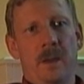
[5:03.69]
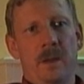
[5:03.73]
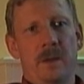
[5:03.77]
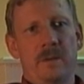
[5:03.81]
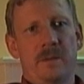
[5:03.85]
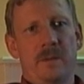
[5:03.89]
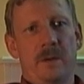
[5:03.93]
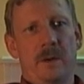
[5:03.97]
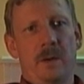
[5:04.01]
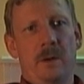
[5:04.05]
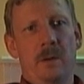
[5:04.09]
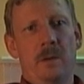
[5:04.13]

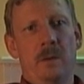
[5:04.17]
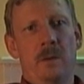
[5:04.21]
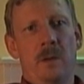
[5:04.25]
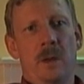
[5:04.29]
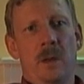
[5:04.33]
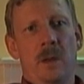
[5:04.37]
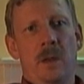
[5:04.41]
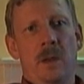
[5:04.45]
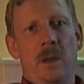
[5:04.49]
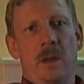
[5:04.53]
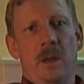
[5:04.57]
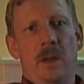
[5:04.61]
So
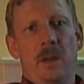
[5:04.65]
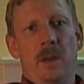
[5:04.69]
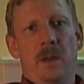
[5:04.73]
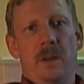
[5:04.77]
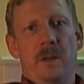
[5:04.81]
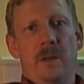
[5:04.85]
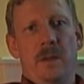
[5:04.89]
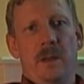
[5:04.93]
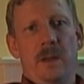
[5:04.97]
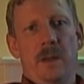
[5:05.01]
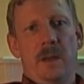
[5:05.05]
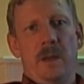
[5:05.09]

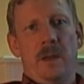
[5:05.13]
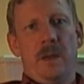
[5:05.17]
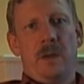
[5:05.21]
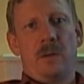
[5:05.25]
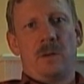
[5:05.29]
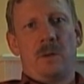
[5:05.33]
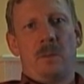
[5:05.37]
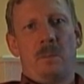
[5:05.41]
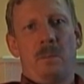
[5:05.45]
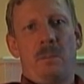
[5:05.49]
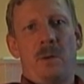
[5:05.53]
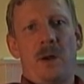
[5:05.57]
the
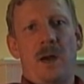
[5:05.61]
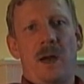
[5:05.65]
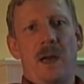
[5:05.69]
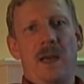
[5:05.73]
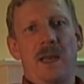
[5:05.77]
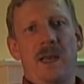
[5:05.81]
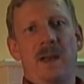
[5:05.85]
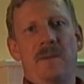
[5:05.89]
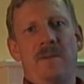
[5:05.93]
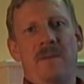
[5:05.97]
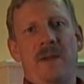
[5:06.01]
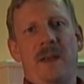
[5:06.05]

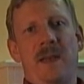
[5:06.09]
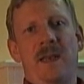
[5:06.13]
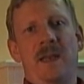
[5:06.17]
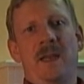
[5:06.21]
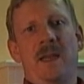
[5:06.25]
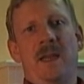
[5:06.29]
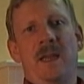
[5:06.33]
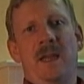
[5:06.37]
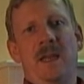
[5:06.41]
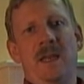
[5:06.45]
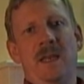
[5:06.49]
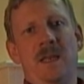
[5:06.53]
compiler
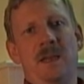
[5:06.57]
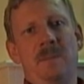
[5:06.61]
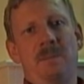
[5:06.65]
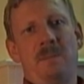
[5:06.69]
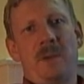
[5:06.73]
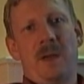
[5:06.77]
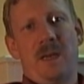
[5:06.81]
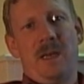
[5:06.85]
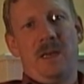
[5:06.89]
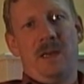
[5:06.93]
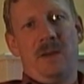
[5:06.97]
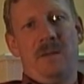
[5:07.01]
vendor
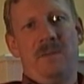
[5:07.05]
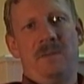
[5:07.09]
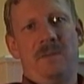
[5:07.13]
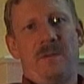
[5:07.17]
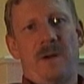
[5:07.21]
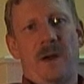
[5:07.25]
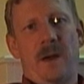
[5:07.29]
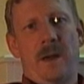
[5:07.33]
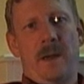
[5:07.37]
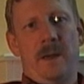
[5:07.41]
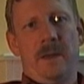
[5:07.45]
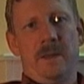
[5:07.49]
independent
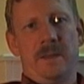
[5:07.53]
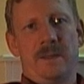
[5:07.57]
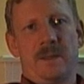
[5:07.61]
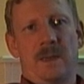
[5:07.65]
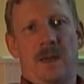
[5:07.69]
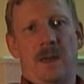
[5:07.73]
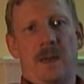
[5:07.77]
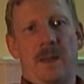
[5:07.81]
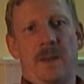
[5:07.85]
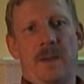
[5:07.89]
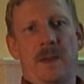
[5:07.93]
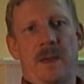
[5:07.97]
files
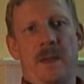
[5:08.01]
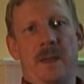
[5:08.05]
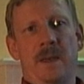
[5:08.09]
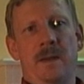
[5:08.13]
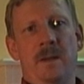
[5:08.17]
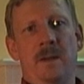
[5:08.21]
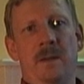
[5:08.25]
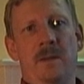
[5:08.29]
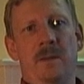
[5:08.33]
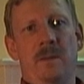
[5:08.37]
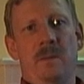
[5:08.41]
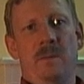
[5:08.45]
are
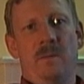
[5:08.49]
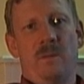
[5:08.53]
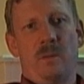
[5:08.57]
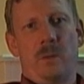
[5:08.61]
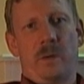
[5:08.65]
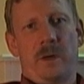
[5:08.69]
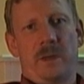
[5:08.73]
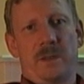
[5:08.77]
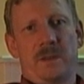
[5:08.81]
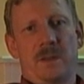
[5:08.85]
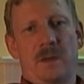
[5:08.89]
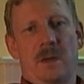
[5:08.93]
then,
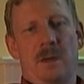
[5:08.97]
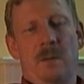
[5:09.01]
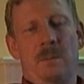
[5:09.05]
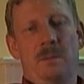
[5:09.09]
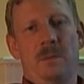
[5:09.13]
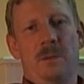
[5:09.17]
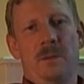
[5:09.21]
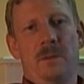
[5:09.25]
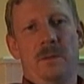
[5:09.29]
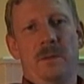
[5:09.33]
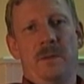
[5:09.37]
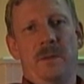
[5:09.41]
for
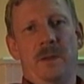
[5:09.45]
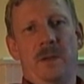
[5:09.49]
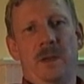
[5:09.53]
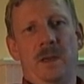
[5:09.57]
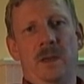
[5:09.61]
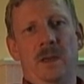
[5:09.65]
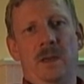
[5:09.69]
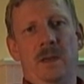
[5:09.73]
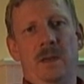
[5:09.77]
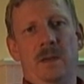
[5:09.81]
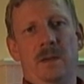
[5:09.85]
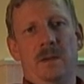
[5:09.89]
example,
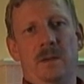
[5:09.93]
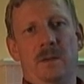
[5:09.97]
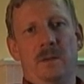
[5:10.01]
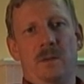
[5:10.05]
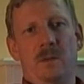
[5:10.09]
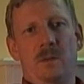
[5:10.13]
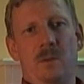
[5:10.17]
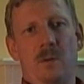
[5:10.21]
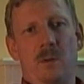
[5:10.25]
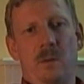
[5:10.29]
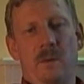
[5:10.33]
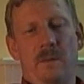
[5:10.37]
the
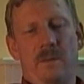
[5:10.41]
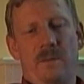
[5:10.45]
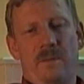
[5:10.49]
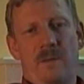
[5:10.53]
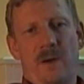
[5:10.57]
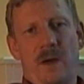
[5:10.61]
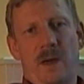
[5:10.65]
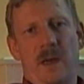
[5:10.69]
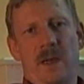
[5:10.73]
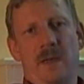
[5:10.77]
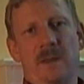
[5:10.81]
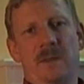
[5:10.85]

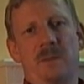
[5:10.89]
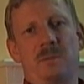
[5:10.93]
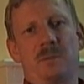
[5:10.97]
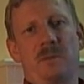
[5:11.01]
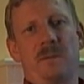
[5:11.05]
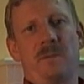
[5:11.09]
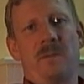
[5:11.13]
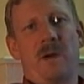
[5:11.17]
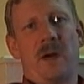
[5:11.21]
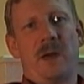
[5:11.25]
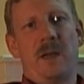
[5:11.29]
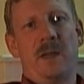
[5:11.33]
files
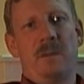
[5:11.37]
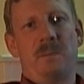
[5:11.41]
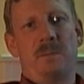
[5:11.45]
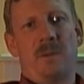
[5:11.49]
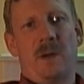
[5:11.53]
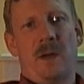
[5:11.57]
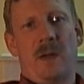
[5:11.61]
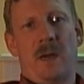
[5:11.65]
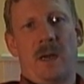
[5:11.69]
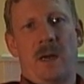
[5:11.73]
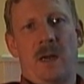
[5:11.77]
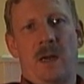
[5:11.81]
provided
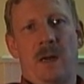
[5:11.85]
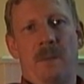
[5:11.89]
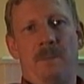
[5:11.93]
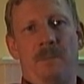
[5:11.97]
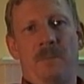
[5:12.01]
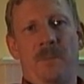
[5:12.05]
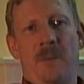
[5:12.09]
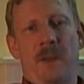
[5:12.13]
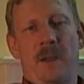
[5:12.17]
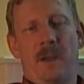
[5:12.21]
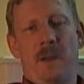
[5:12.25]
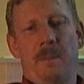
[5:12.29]
by ARM
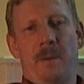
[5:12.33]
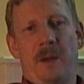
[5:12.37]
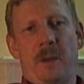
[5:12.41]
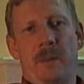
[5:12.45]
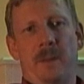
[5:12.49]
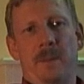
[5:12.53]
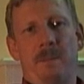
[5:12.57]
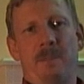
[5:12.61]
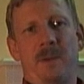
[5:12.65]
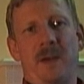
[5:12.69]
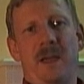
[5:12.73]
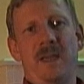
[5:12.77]
about
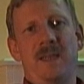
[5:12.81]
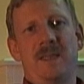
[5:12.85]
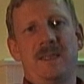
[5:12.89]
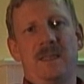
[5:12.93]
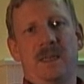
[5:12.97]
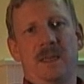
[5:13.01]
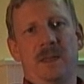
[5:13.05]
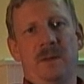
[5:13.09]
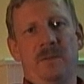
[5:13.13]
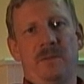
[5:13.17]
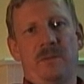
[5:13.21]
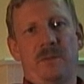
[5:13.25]
the
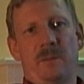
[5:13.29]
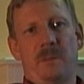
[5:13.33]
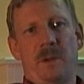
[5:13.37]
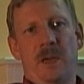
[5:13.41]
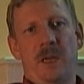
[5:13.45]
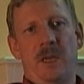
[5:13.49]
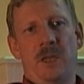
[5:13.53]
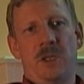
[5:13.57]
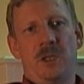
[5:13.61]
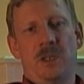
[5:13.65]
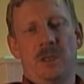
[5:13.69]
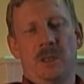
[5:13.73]
basic
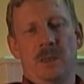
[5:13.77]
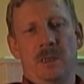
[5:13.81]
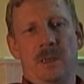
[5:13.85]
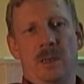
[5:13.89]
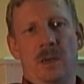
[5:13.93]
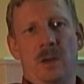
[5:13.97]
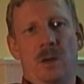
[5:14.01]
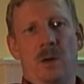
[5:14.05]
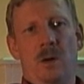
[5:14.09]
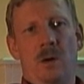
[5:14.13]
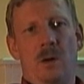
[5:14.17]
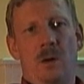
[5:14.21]
information
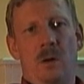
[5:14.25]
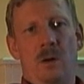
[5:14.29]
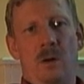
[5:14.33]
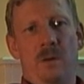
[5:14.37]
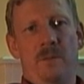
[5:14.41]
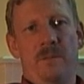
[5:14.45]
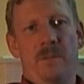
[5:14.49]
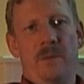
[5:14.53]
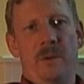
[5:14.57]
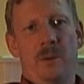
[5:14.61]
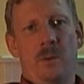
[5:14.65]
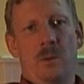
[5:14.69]

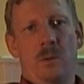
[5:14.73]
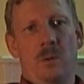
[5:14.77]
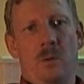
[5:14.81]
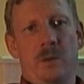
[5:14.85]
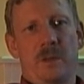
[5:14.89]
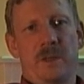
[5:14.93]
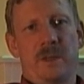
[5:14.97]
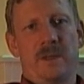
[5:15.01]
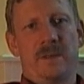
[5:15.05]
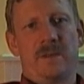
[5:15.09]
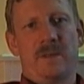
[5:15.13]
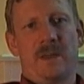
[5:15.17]
of the
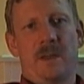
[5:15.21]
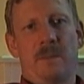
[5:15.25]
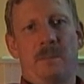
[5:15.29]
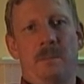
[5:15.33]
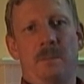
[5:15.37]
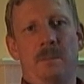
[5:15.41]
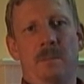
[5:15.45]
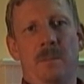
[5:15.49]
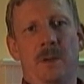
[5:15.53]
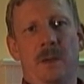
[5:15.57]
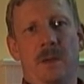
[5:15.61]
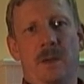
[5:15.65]

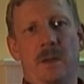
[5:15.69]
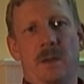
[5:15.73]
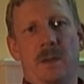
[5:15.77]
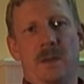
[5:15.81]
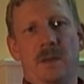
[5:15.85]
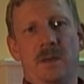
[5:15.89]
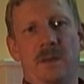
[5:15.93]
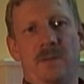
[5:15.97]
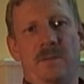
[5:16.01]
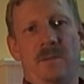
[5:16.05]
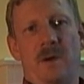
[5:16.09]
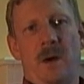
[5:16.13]
Cortex-M
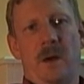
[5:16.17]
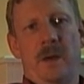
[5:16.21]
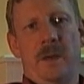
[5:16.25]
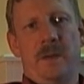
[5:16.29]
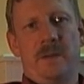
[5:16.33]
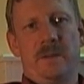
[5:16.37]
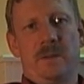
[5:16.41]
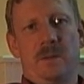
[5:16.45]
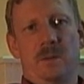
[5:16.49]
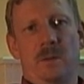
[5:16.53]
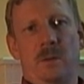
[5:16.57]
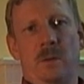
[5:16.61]

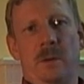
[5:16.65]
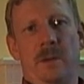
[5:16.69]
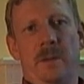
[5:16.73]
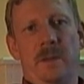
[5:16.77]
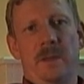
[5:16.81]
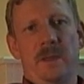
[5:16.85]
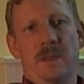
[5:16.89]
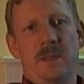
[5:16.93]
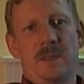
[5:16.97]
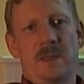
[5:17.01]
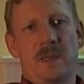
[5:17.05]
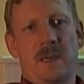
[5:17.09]
device, or in
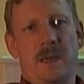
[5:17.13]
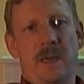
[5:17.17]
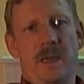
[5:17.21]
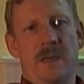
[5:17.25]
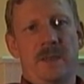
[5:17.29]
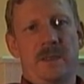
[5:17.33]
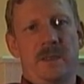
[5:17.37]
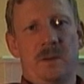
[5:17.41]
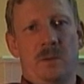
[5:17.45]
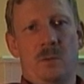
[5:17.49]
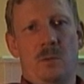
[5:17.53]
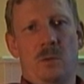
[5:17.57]
this
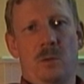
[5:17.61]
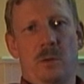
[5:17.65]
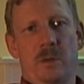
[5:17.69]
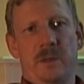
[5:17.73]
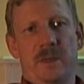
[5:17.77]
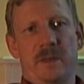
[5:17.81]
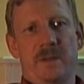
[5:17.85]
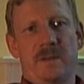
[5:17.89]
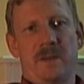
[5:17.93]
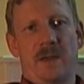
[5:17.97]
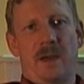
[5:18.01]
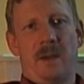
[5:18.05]
case a
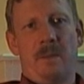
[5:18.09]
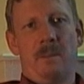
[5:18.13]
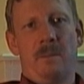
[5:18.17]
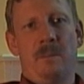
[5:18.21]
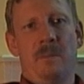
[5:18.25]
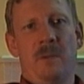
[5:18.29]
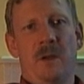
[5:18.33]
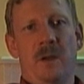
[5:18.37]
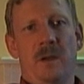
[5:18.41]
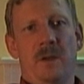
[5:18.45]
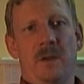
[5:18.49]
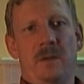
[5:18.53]

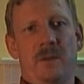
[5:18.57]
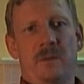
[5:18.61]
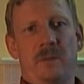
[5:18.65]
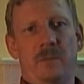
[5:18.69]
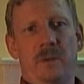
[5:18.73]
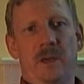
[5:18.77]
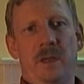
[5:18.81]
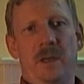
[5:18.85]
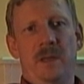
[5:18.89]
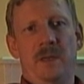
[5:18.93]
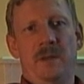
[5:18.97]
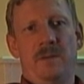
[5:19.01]

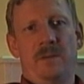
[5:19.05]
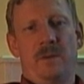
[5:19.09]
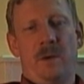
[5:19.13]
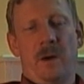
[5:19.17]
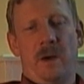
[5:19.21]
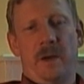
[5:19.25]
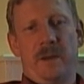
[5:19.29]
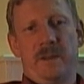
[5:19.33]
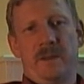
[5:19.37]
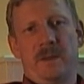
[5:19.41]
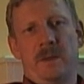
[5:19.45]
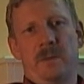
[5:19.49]
Cortex-M3
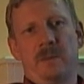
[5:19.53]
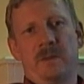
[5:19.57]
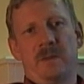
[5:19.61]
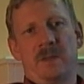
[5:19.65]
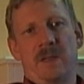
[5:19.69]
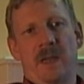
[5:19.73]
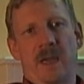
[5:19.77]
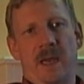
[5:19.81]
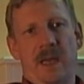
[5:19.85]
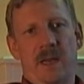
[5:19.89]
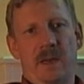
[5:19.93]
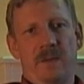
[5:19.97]
device. There is
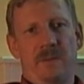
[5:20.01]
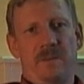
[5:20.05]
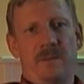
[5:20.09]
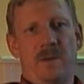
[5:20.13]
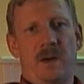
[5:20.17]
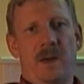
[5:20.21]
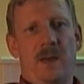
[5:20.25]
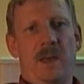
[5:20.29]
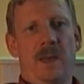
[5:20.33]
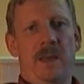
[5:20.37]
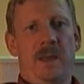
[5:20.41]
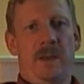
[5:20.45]
a header
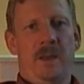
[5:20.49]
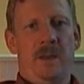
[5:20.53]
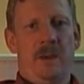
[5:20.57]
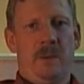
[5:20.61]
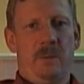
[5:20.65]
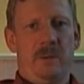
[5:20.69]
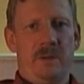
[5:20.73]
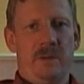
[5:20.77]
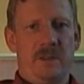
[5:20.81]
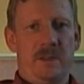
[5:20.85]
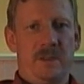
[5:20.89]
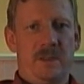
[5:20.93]
file and
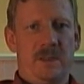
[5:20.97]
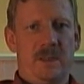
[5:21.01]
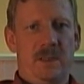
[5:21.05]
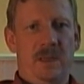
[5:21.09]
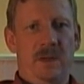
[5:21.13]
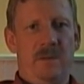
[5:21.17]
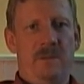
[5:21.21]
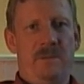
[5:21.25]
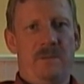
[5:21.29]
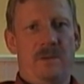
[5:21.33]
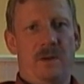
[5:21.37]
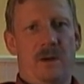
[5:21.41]
there is a
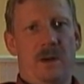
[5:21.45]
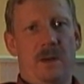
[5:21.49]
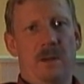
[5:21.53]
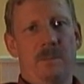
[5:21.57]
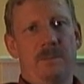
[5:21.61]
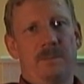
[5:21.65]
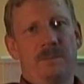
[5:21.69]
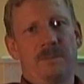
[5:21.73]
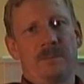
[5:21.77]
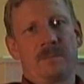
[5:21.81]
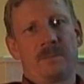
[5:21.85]
C file.